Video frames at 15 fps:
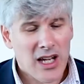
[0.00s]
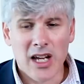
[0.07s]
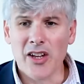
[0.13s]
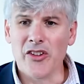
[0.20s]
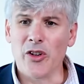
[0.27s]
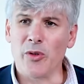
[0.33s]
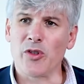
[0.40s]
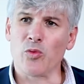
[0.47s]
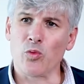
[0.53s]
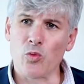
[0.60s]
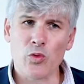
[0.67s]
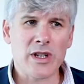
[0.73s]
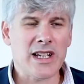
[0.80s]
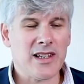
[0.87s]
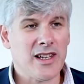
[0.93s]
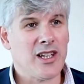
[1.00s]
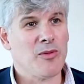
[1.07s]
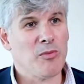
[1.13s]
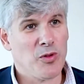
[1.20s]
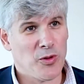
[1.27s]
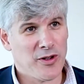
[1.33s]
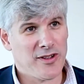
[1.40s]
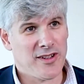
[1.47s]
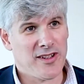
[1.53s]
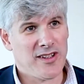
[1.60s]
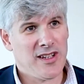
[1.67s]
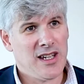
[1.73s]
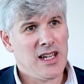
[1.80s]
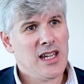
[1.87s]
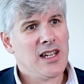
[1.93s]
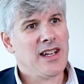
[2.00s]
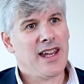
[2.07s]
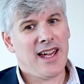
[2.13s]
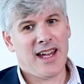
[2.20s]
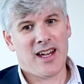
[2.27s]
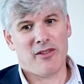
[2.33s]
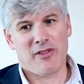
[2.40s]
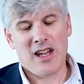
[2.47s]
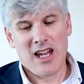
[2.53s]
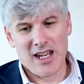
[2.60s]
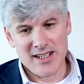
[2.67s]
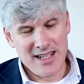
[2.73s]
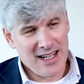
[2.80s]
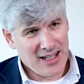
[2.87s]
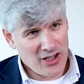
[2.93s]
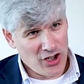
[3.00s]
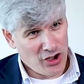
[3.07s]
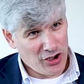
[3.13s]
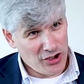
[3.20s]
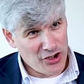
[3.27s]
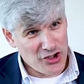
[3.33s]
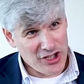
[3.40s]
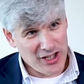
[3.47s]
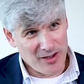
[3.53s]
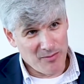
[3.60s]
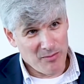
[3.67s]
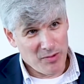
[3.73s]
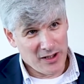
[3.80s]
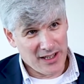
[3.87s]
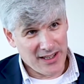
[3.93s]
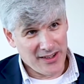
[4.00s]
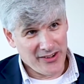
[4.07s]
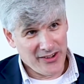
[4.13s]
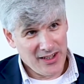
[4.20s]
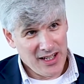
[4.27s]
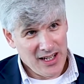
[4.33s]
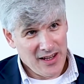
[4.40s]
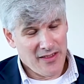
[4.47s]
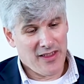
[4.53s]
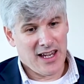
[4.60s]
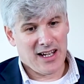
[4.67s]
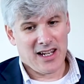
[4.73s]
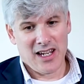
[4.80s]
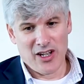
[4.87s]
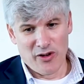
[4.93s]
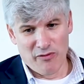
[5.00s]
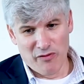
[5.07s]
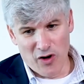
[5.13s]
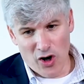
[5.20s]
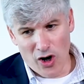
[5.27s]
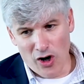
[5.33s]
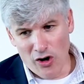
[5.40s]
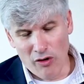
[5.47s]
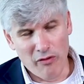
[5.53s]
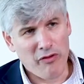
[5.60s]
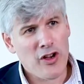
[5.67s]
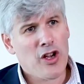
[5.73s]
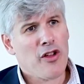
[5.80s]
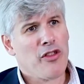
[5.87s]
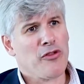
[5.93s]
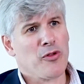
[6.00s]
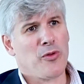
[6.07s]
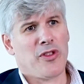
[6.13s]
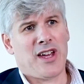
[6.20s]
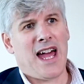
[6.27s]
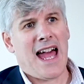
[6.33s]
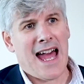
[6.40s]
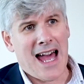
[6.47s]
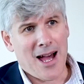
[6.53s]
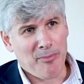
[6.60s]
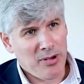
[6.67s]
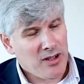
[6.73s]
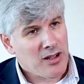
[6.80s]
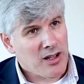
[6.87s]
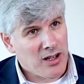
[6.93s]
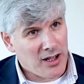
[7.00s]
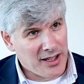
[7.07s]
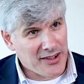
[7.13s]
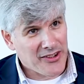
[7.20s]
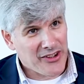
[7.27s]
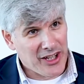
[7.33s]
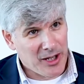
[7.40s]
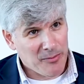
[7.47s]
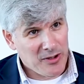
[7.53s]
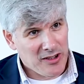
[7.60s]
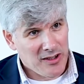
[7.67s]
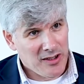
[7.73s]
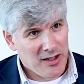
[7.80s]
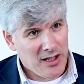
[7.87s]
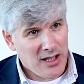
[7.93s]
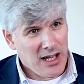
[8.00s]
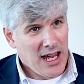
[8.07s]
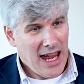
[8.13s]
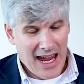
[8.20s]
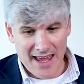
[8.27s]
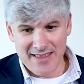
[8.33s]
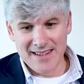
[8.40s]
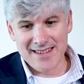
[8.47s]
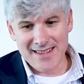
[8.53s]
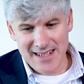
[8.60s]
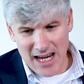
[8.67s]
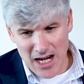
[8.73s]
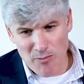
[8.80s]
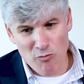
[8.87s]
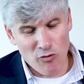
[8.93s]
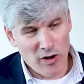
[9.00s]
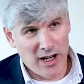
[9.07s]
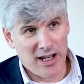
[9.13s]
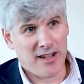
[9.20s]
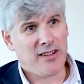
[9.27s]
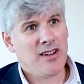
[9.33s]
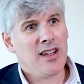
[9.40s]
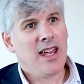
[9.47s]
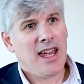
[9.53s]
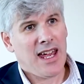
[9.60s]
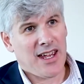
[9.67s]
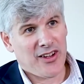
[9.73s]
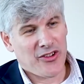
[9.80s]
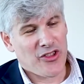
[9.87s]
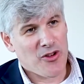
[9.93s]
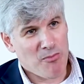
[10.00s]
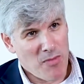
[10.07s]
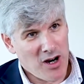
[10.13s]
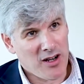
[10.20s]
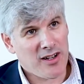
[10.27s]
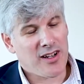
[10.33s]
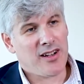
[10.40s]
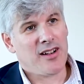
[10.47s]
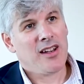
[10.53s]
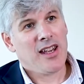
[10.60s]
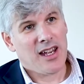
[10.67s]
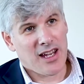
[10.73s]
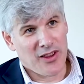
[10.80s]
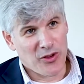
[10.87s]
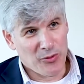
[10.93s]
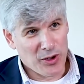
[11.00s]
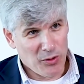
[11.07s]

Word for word: And so it's really important to have a technology in place that can evolve through the app concept at the same rate as the market and the